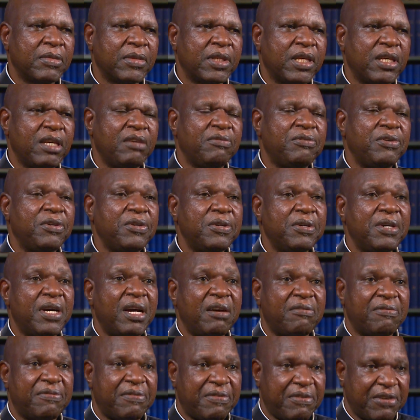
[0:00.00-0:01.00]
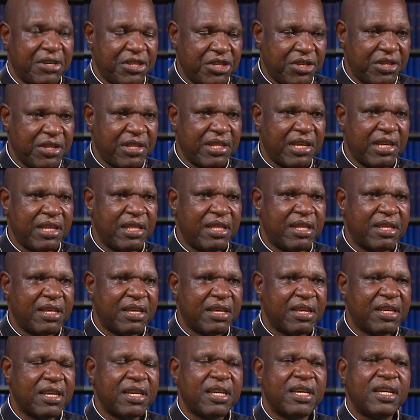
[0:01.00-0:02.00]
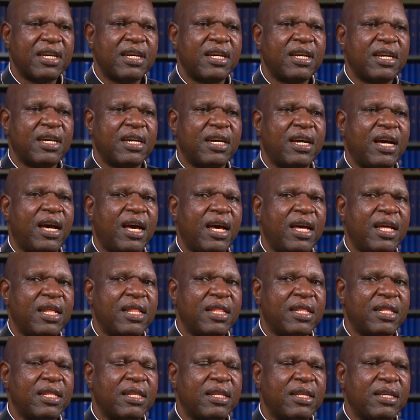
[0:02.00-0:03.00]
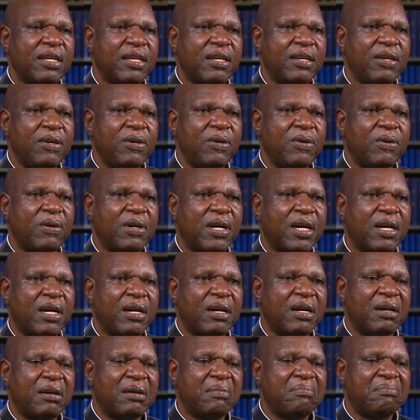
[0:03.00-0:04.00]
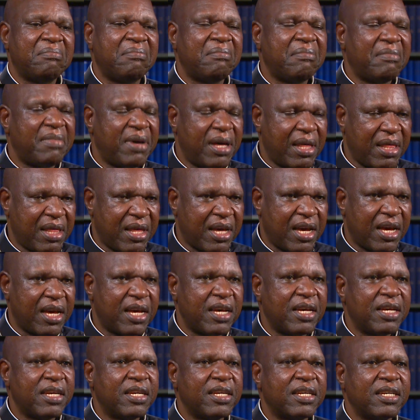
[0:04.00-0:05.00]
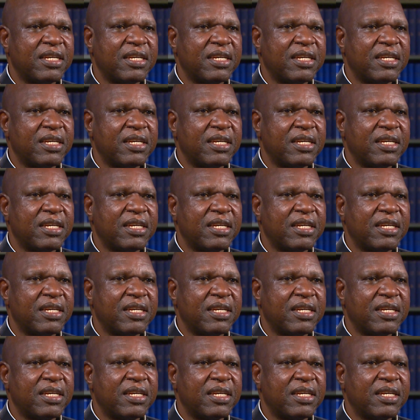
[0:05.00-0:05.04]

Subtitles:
if you are fortunate and your mother